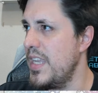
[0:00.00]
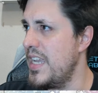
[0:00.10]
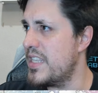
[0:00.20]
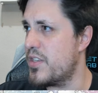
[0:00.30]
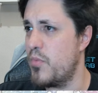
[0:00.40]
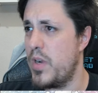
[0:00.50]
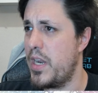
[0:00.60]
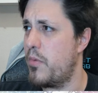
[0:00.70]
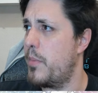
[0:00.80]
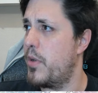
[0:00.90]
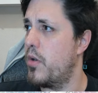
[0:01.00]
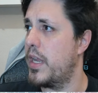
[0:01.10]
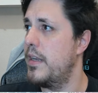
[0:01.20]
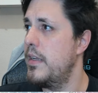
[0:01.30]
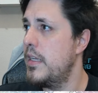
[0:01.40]
It's really
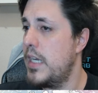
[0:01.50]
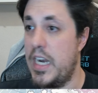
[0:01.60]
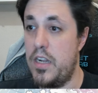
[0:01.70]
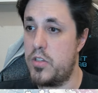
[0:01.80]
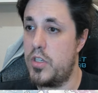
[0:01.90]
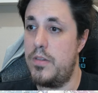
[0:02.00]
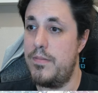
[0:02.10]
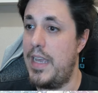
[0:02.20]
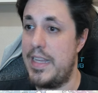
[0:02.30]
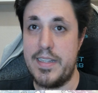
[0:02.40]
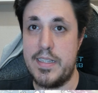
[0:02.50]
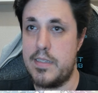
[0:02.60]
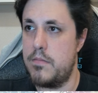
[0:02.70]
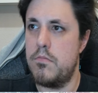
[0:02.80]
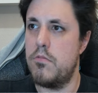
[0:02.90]
broken. And also
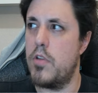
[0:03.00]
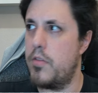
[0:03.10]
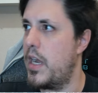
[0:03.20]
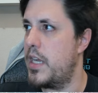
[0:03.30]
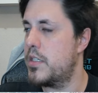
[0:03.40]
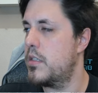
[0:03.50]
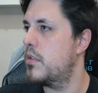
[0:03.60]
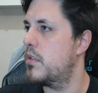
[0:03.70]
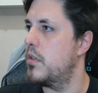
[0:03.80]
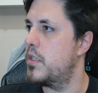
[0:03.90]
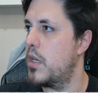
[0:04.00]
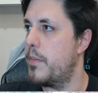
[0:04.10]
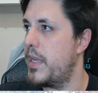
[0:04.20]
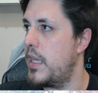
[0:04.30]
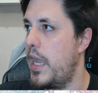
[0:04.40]
enters with Rush, so it's gonna
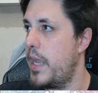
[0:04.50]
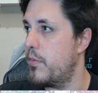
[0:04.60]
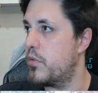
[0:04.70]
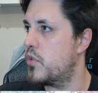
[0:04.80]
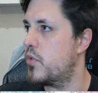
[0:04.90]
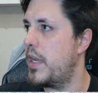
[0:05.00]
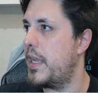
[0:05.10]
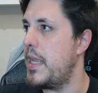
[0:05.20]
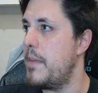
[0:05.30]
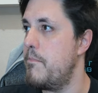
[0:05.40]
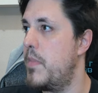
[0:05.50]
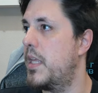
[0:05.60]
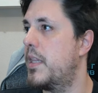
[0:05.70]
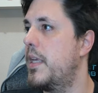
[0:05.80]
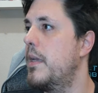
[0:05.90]
be able to strike immediately.